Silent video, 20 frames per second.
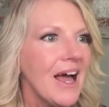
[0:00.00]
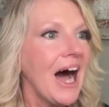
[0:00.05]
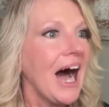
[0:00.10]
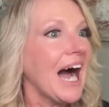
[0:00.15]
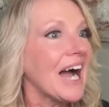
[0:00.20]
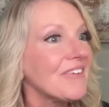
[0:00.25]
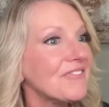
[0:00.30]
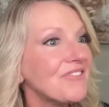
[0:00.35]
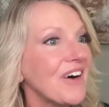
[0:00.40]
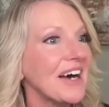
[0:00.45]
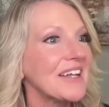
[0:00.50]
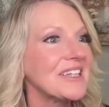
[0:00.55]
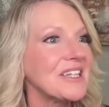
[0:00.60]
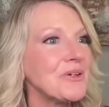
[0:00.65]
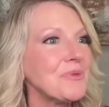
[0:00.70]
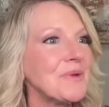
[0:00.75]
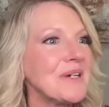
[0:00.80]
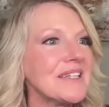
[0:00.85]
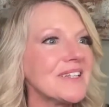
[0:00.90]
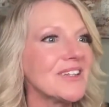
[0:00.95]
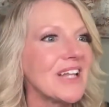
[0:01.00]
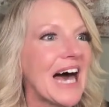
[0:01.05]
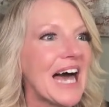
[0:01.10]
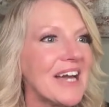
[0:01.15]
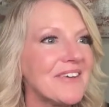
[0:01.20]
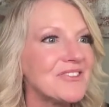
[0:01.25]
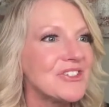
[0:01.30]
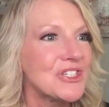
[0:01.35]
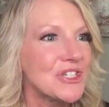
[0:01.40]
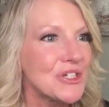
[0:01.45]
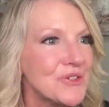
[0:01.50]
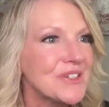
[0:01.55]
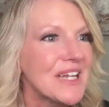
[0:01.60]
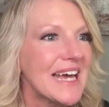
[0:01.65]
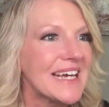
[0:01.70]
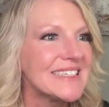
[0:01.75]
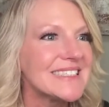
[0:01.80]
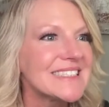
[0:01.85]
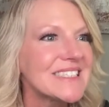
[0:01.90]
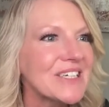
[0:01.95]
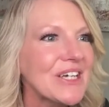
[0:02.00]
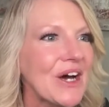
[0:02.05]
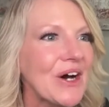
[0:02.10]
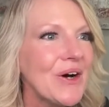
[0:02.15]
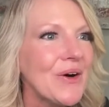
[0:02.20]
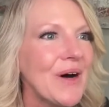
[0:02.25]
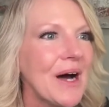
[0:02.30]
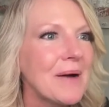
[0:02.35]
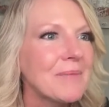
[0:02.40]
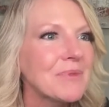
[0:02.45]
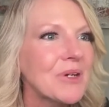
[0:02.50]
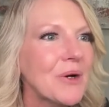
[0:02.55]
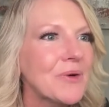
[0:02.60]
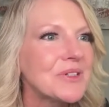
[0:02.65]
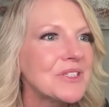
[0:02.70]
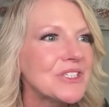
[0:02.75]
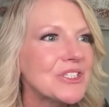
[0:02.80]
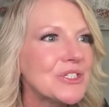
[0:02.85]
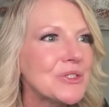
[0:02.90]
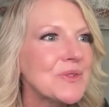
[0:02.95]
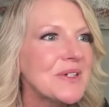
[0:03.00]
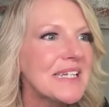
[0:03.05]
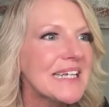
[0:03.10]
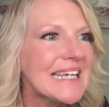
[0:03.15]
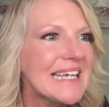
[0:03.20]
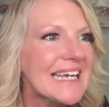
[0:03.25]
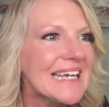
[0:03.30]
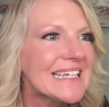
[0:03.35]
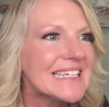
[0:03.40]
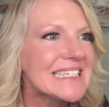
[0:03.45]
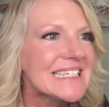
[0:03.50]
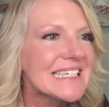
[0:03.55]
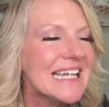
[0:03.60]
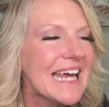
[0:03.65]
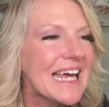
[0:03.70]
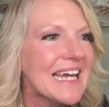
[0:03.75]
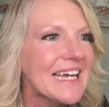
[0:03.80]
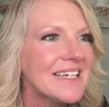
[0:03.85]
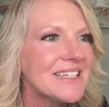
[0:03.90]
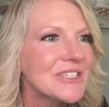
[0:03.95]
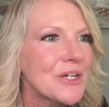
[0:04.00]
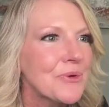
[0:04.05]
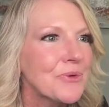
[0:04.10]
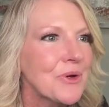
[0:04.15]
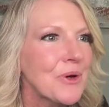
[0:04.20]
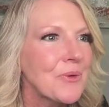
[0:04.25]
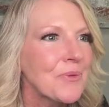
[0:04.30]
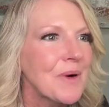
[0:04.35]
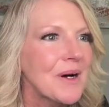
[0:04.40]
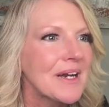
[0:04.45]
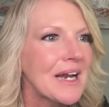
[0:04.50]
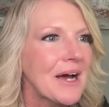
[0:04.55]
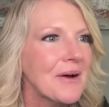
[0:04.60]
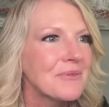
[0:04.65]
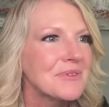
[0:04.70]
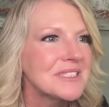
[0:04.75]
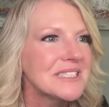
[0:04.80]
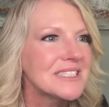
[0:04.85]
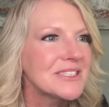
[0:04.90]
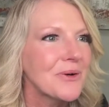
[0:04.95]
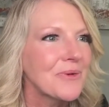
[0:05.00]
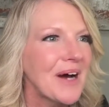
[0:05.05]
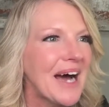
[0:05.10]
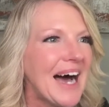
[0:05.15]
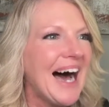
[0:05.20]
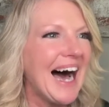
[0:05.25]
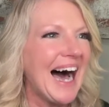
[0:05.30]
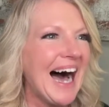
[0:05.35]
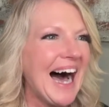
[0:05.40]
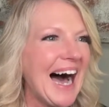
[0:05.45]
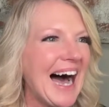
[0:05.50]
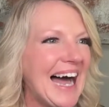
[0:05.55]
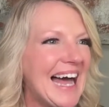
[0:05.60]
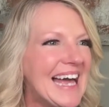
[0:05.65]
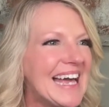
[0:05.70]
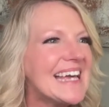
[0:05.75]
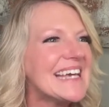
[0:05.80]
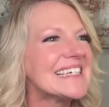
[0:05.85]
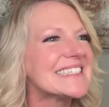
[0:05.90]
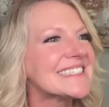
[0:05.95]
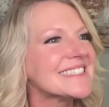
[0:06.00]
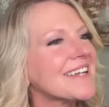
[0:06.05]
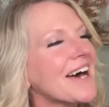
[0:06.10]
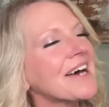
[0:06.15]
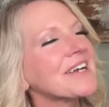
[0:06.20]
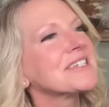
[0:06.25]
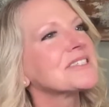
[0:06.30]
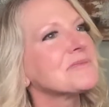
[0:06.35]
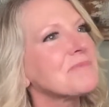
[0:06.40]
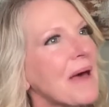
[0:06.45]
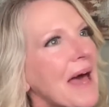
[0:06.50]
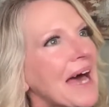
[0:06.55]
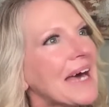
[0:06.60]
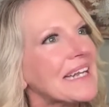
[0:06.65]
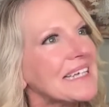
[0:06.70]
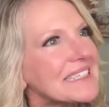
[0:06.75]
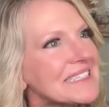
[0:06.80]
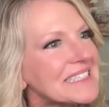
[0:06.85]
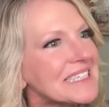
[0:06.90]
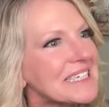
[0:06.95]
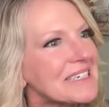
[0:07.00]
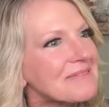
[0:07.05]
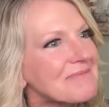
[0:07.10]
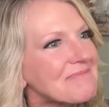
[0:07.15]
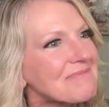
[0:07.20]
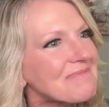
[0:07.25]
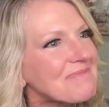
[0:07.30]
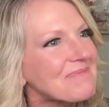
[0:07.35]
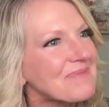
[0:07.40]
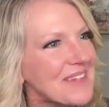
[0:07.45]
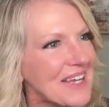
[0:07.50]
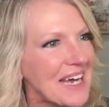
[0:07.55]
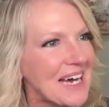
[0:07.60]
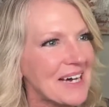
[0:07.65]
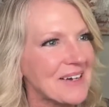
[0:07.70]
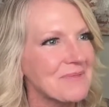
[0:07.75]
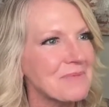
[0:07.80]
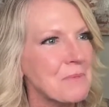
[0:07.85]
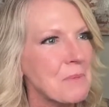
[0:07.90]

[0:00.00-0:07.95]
I finally went live 2 days ago. I'm going to do it again today. Don't know what I was so it's not as bad, is it? Yeah.